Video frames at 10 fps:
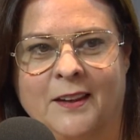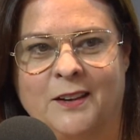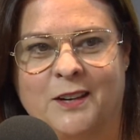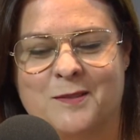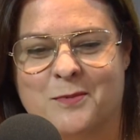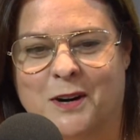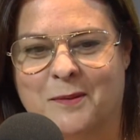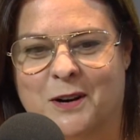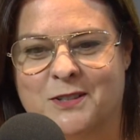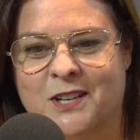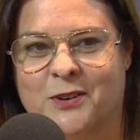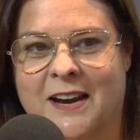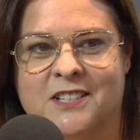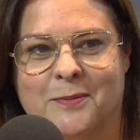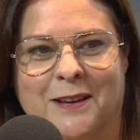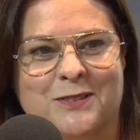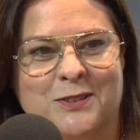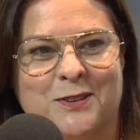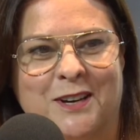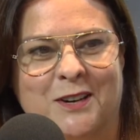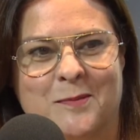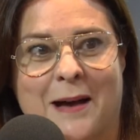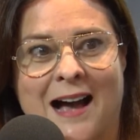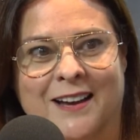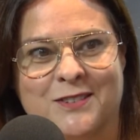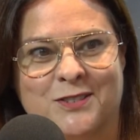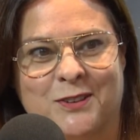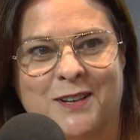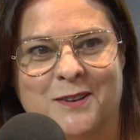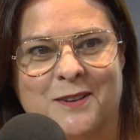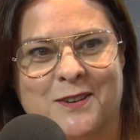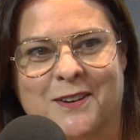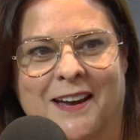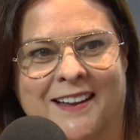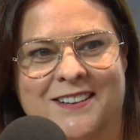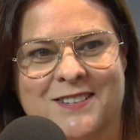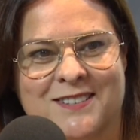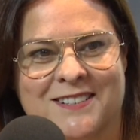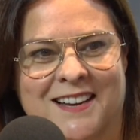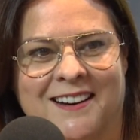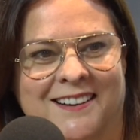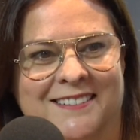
Good morning, Marcy. Great to be in studio. Back in studio with you again. This is exciting.